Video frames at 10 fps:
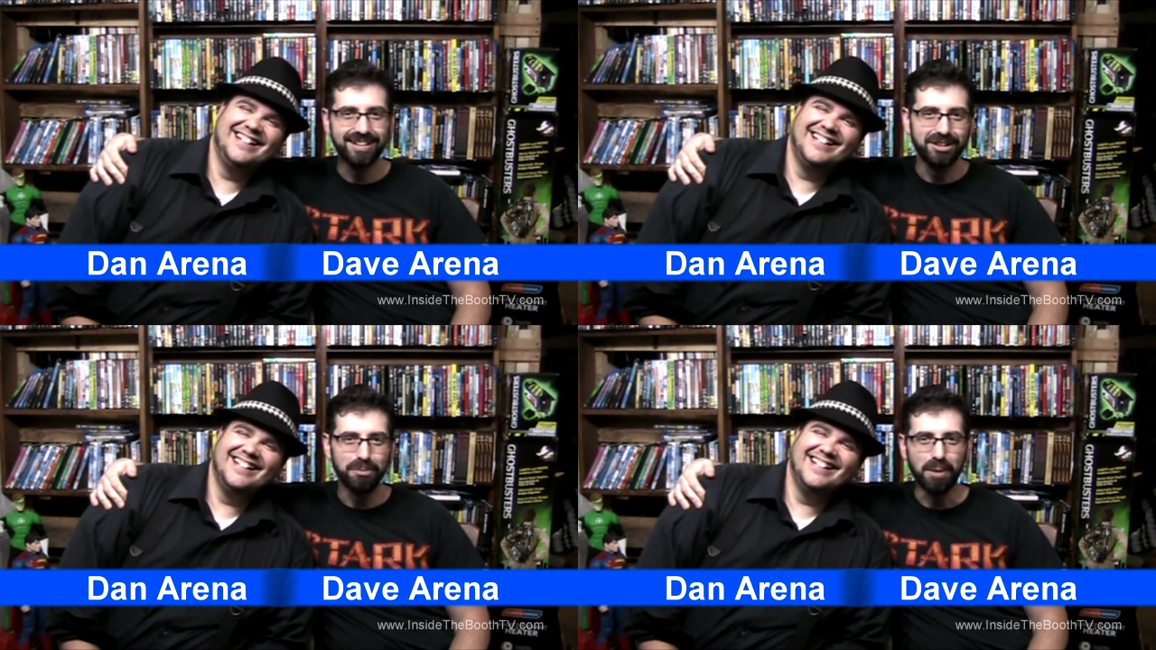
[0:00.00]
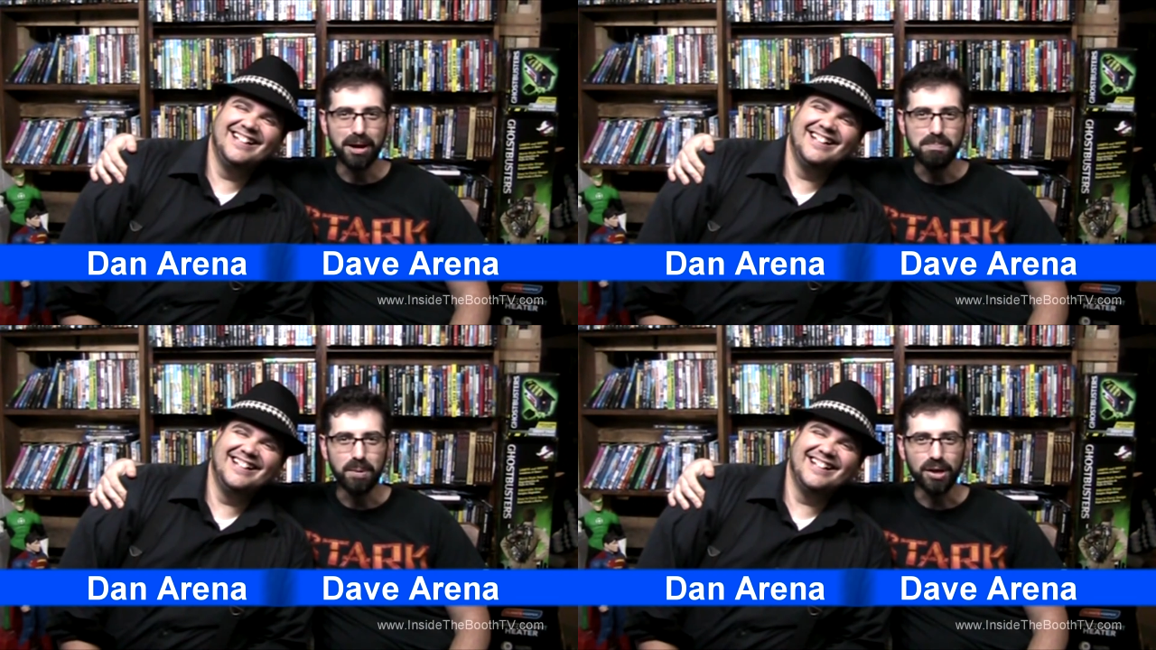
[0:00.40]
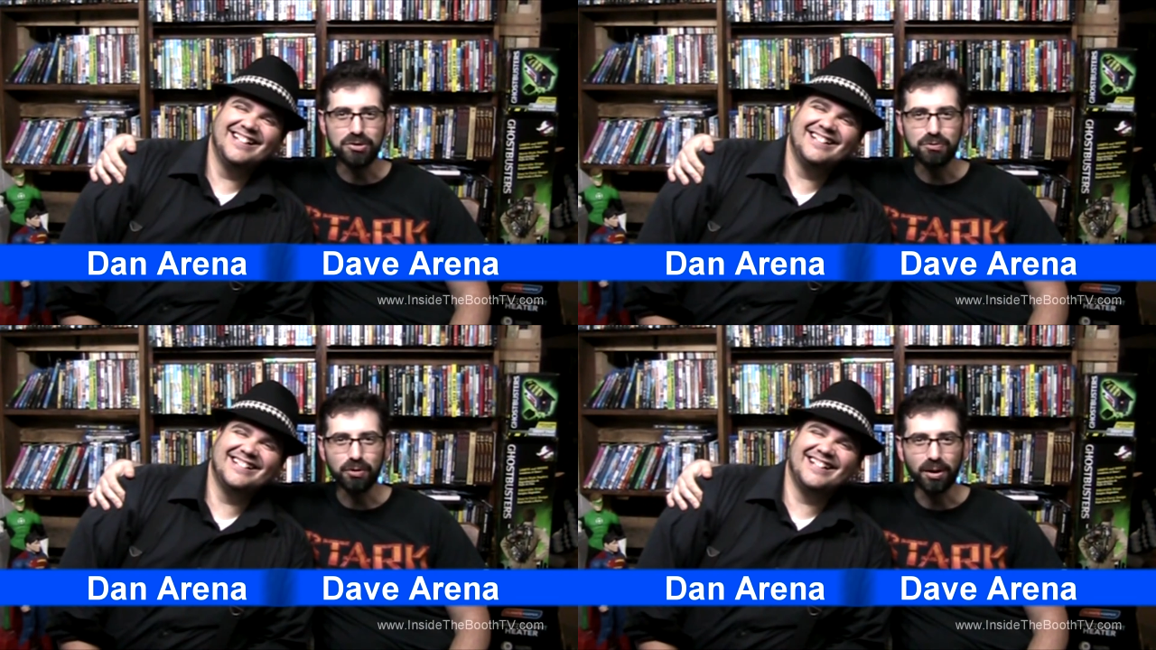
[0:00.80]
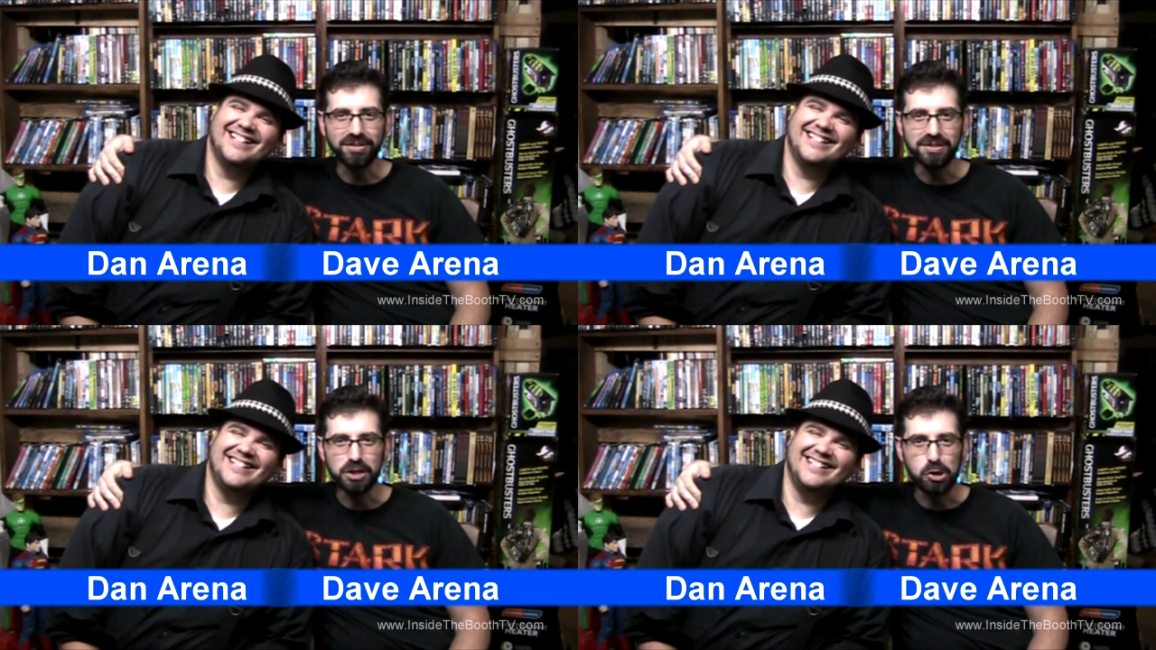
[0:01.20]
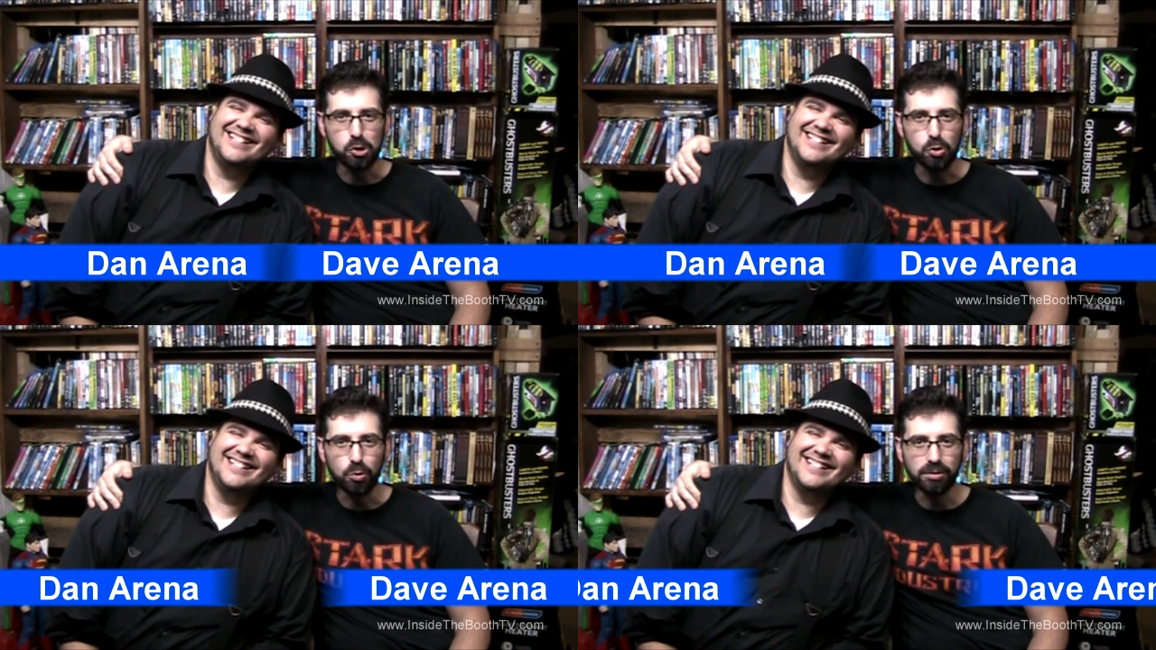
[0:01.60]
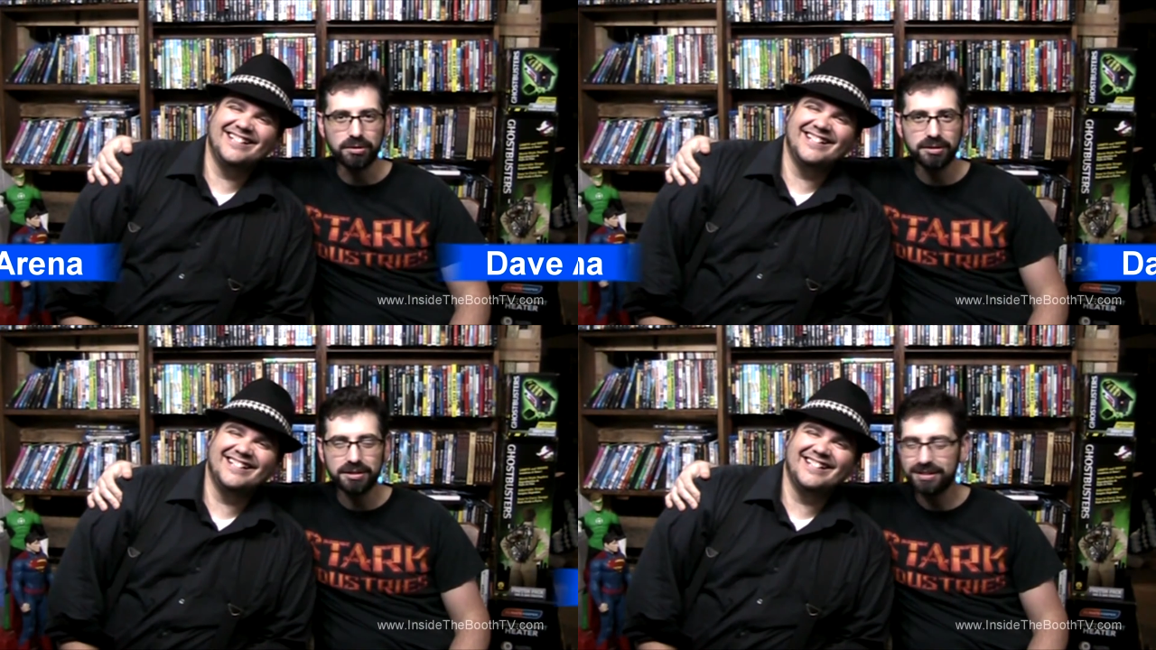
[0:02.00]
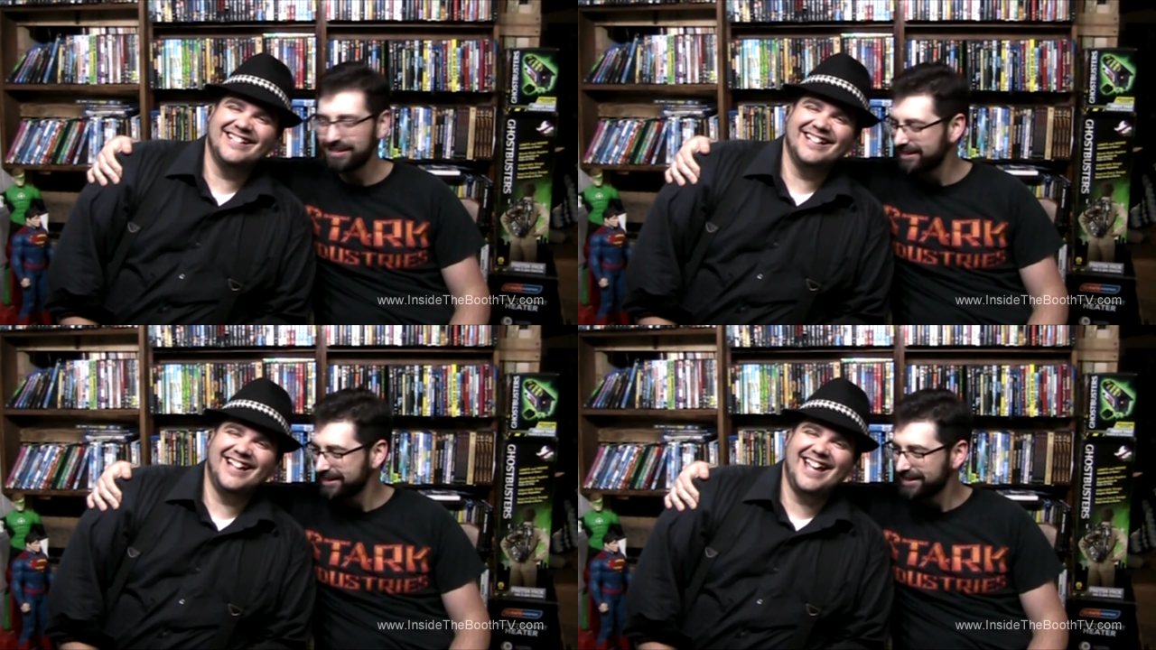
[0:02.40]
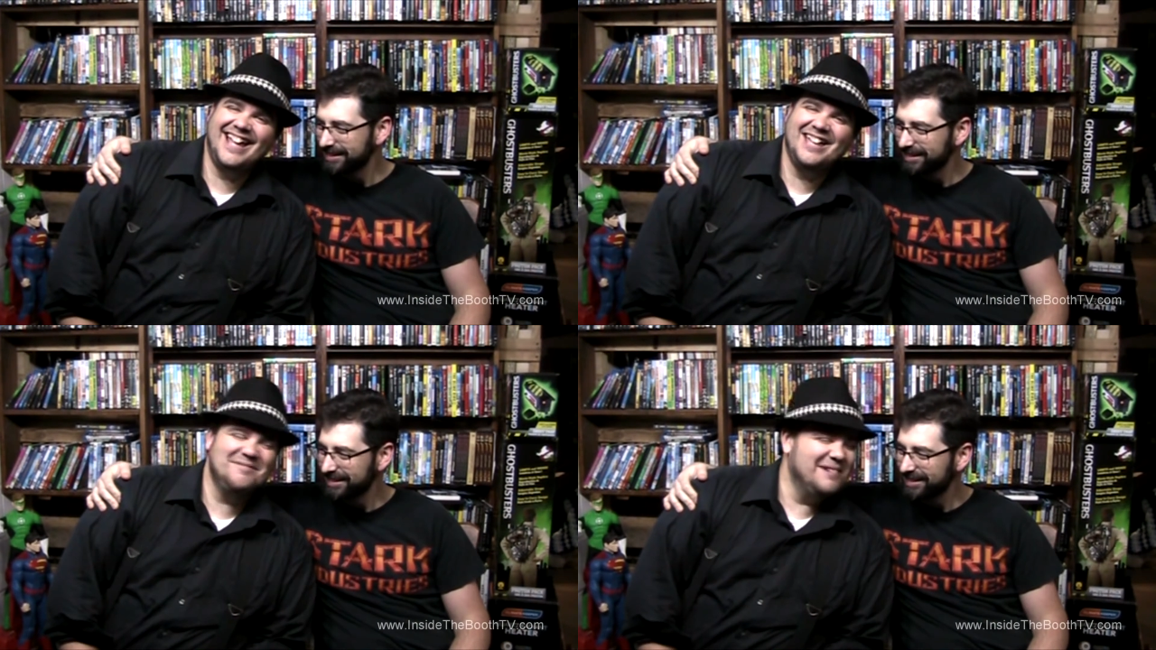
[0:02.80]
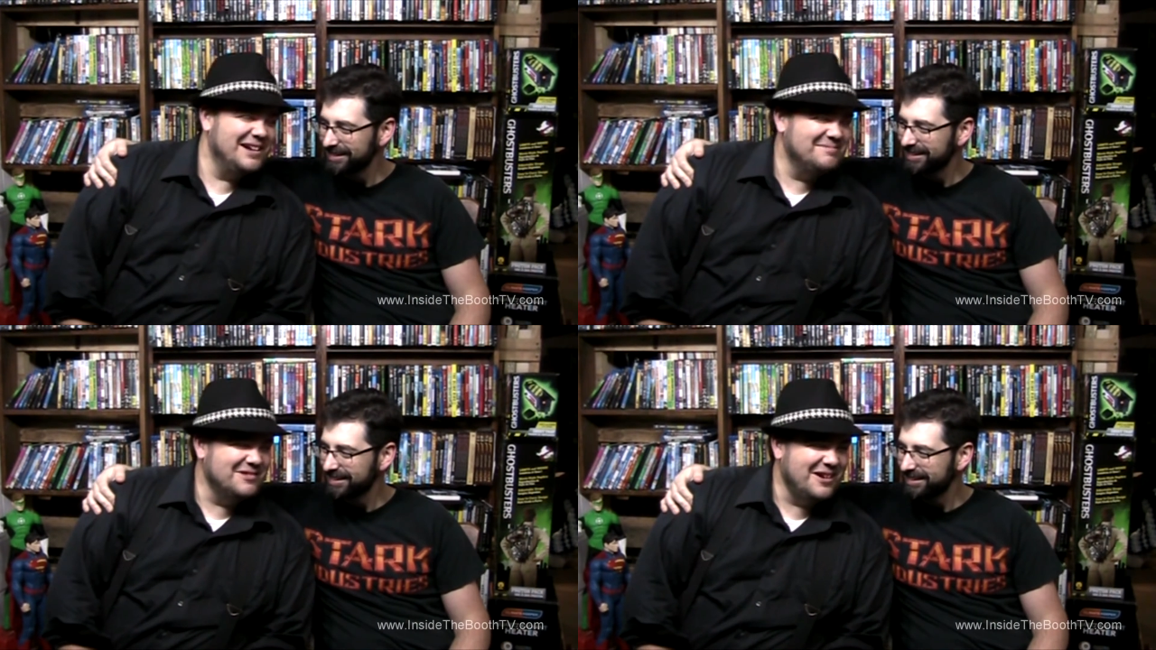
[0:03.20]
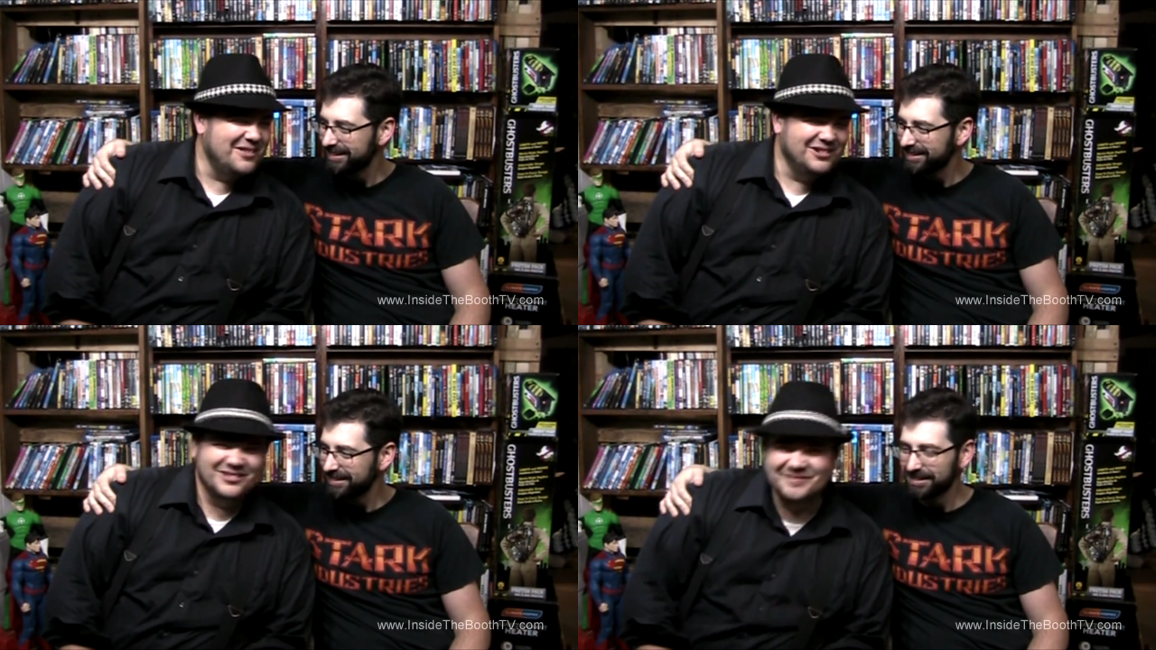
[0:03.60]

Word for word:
Speaker 1: You're my best friend too. And my brother.